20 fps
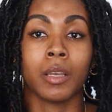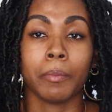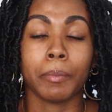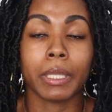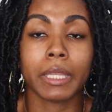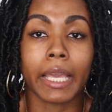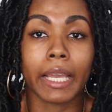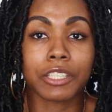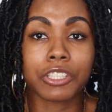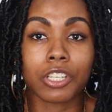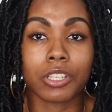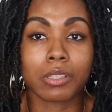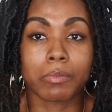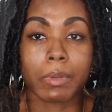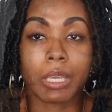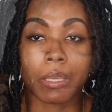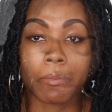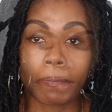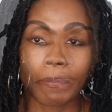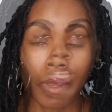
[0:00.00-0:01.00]
But that's just
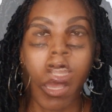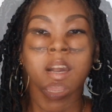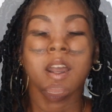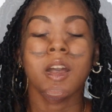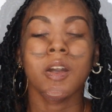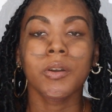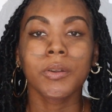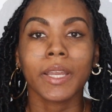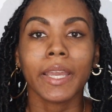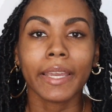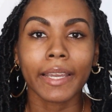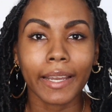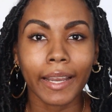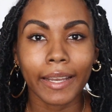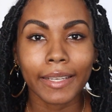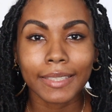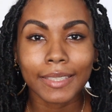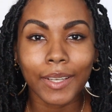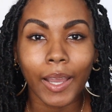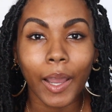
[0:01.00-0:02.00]
me. Okay
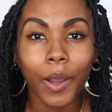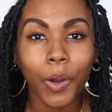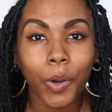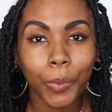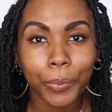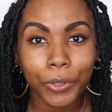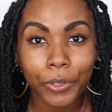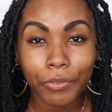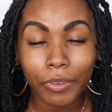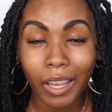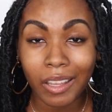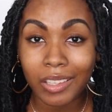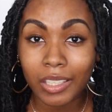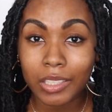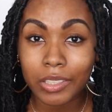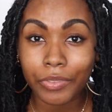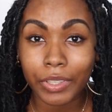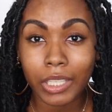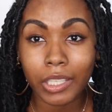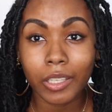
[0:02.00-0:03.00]
guys, so I hope you found
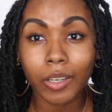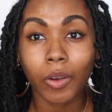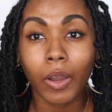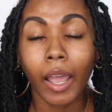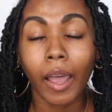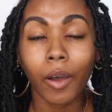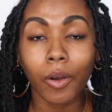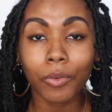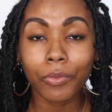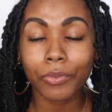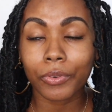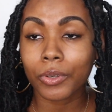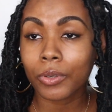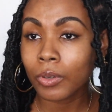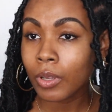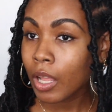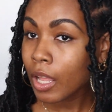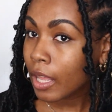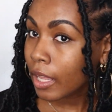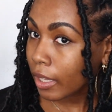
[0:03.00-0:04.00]
this video
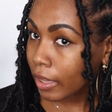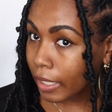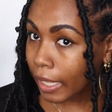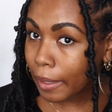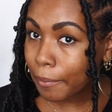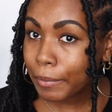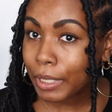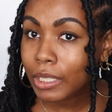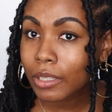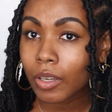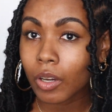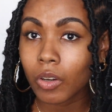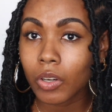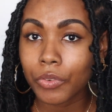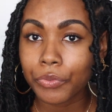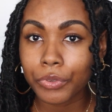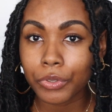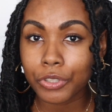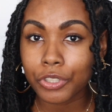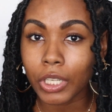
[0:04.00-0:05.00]
helpful. Let me know
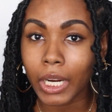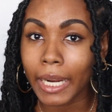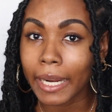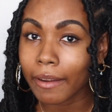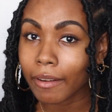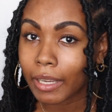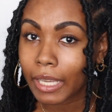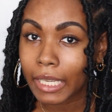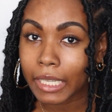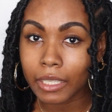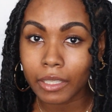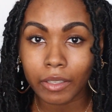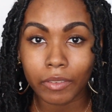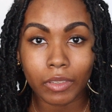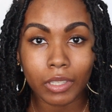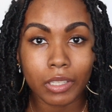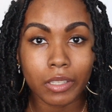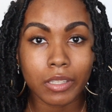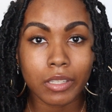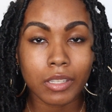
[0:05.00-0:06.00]
if you try out any of
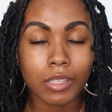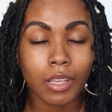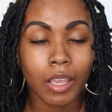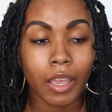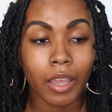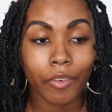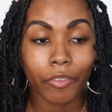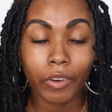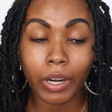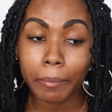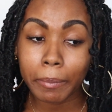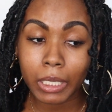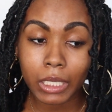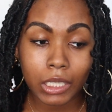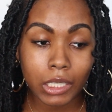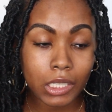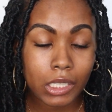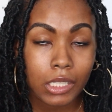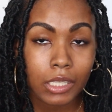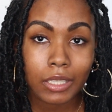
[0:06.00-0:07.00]
these
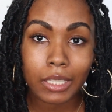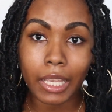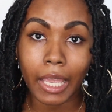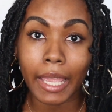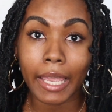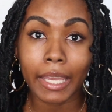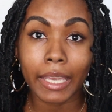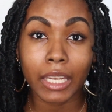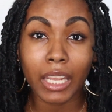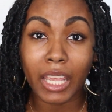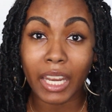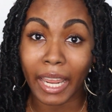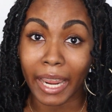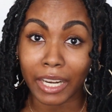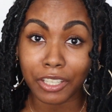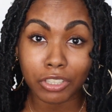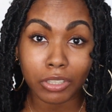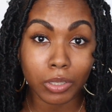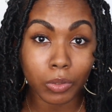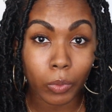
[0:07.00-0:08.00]
remedies and it
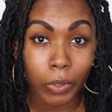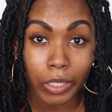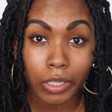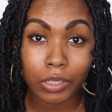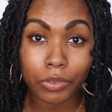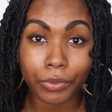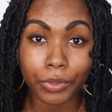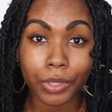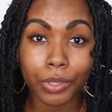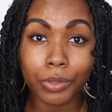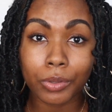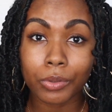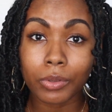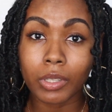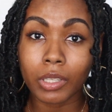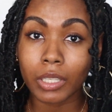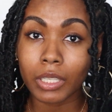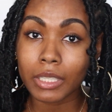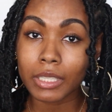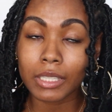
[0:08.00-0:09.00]
actually works for you.
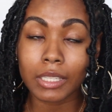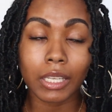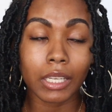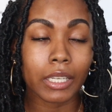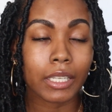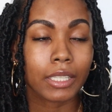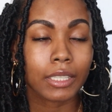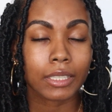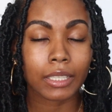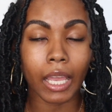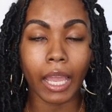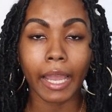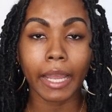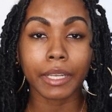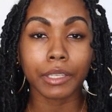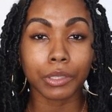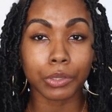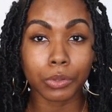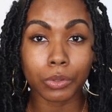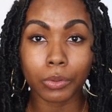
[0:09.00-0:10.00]
These things I
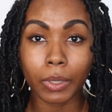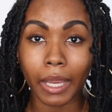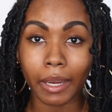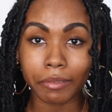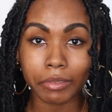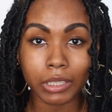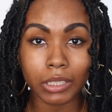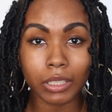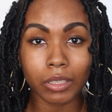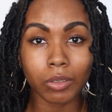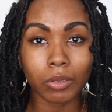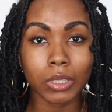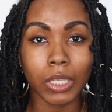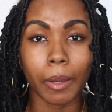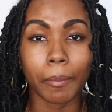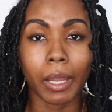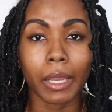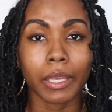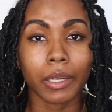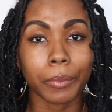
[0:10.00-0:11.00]
do every single
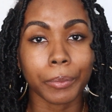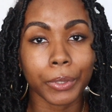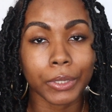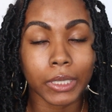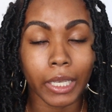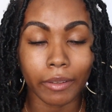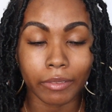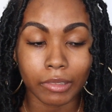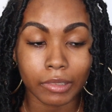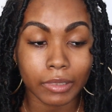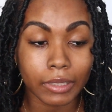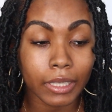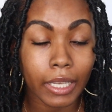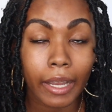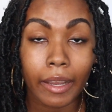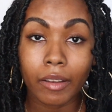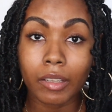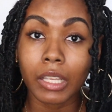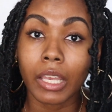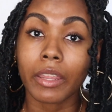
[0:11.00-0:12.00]
time I get a protective
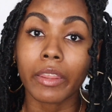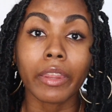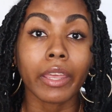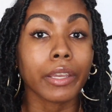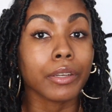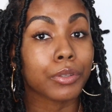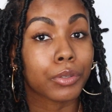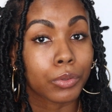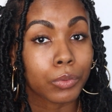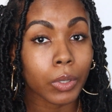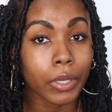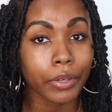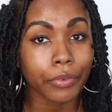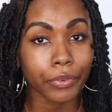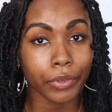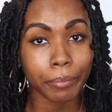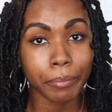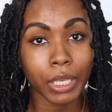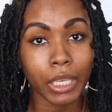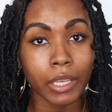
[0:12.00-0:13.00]
style, and they do work
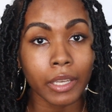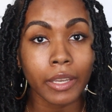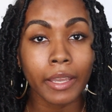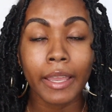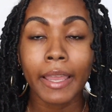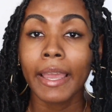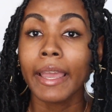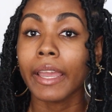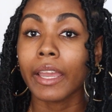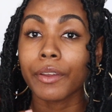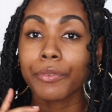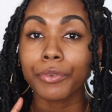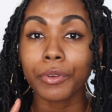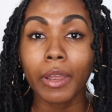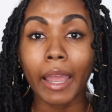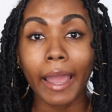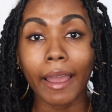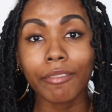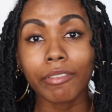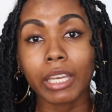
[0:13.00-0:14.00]
for me. If you
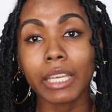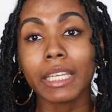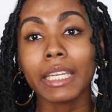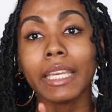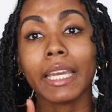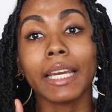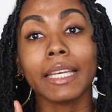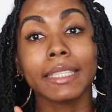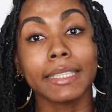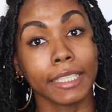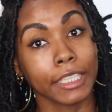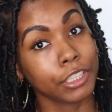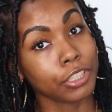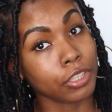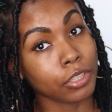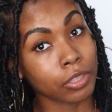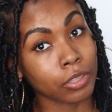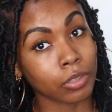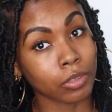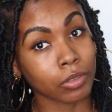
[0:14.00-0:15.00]
have any
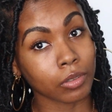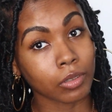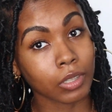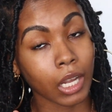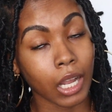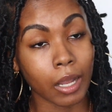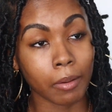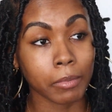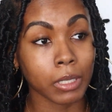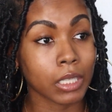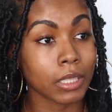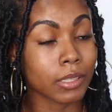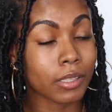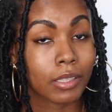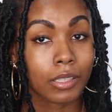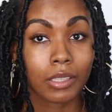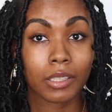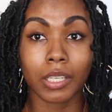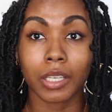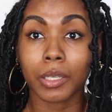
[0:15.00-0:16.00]
additional
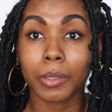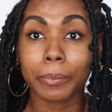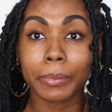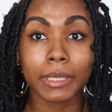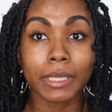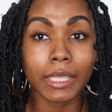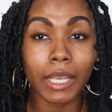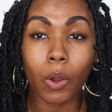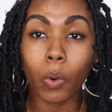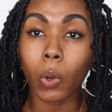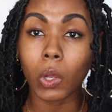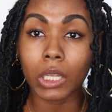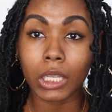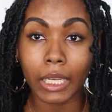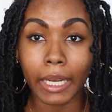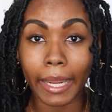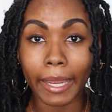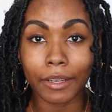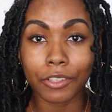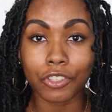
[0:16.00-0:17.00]
comments, tips, all of
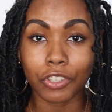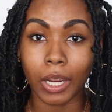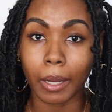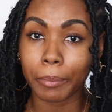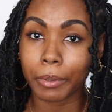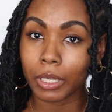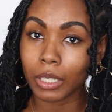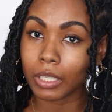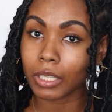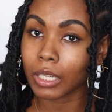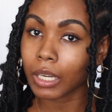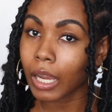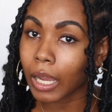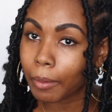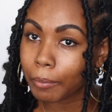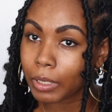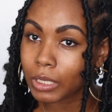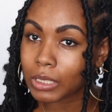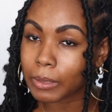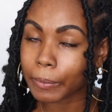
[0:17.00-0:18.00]
that, drop it in the
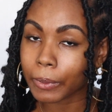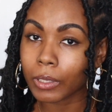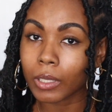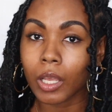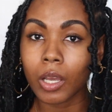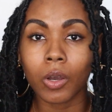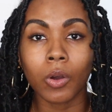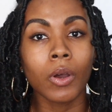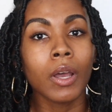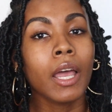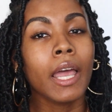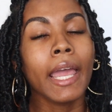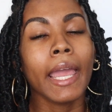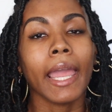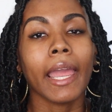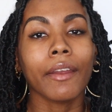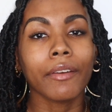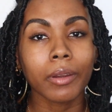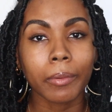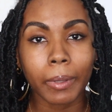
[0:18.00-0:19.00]
comments below.
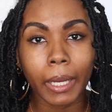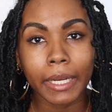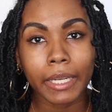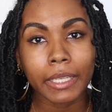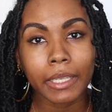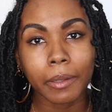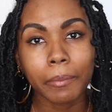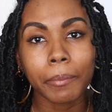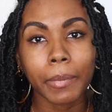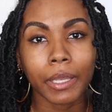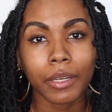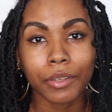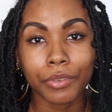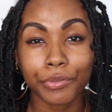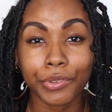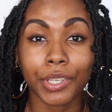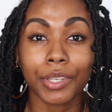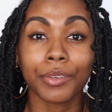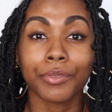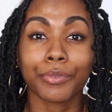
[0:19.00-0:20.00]
Everybody can
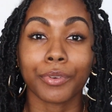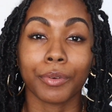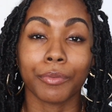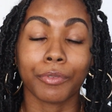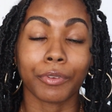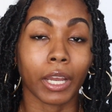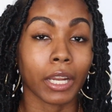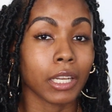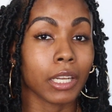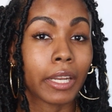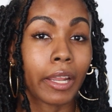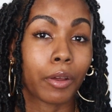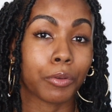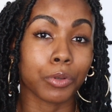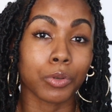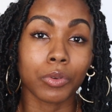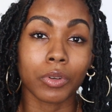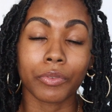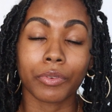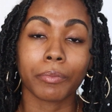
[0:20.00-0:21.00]
benefit from finding out
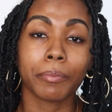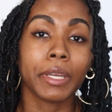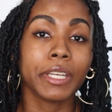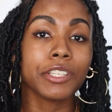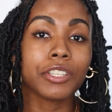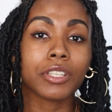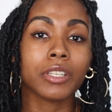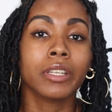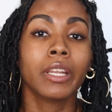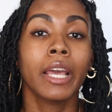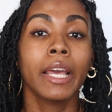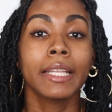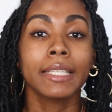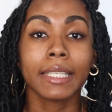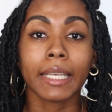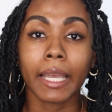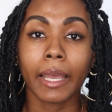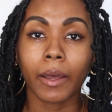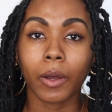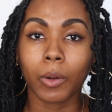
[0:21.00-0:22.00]
new information
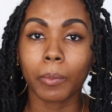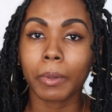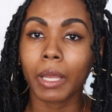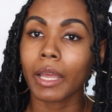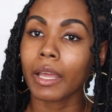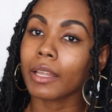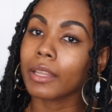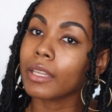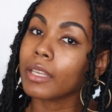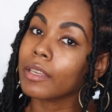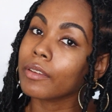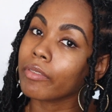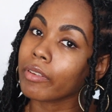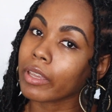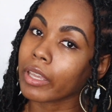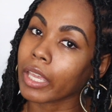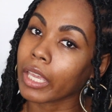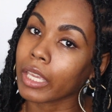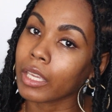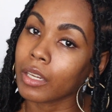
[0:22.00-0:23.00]
to help
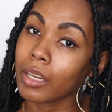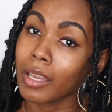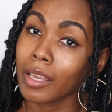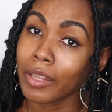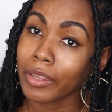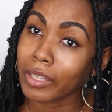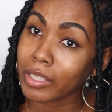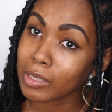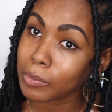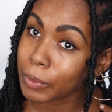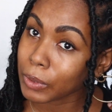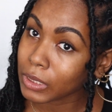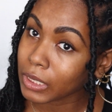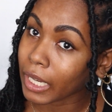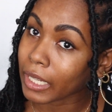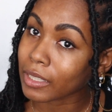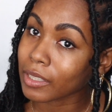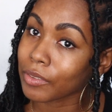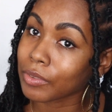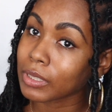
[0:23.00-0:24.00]
alleviate this
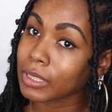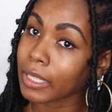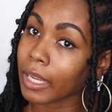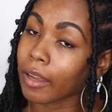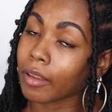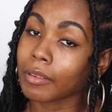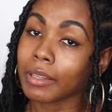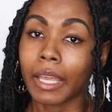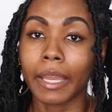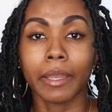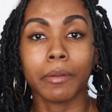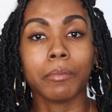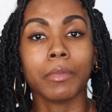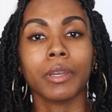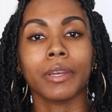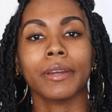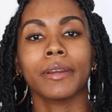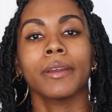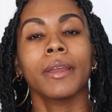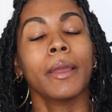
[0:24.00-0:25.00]
protective style
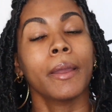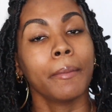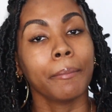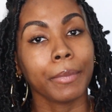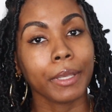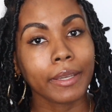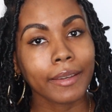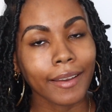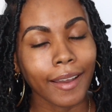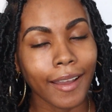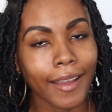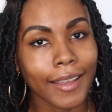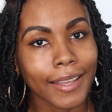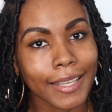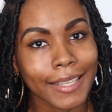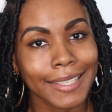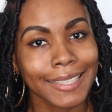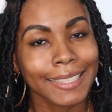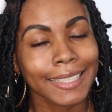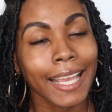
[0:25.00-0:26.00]
nightmare,
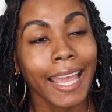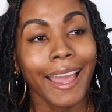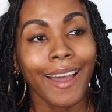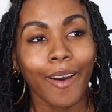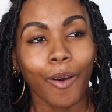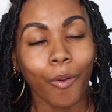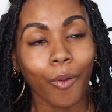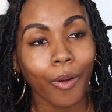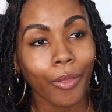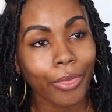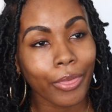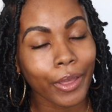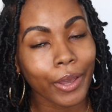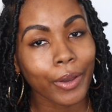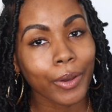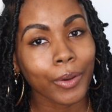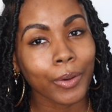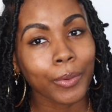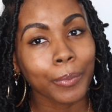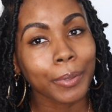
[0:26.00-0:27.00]
because
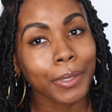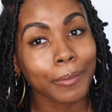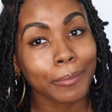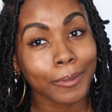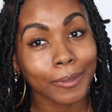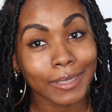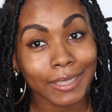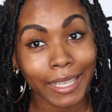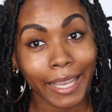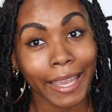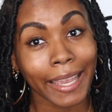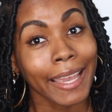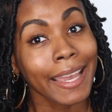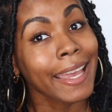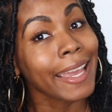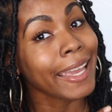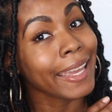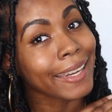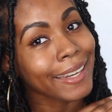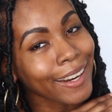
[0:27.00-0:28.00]
although people say
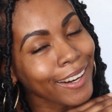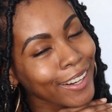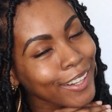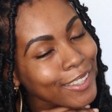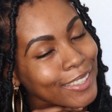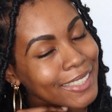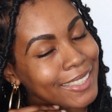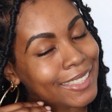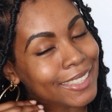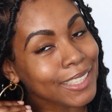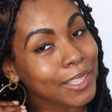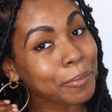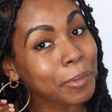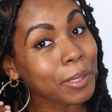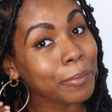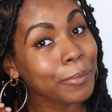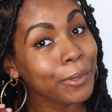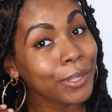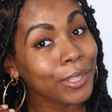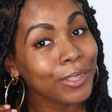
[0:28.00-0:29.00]
it hurts to be
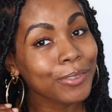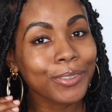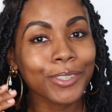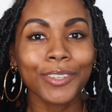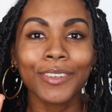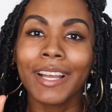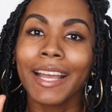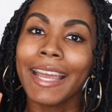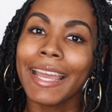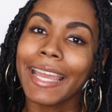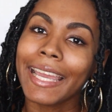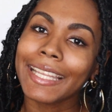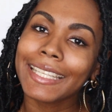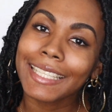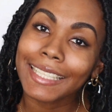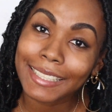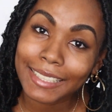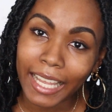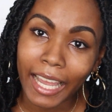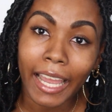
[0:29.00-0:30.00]
beautiful, it
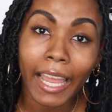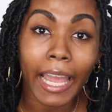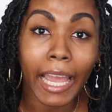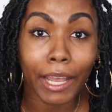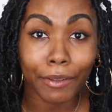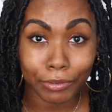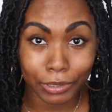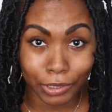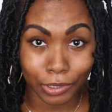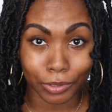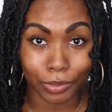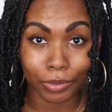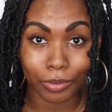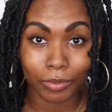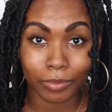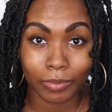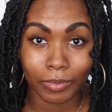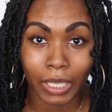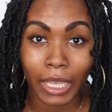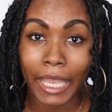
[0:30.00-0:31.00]
does not have to.
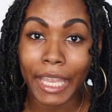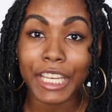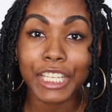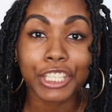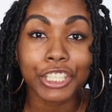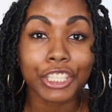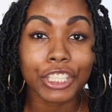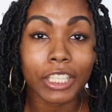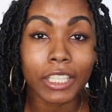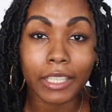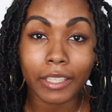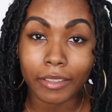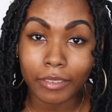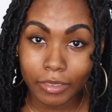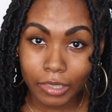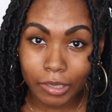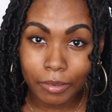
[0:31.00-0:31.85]
It shouldn't.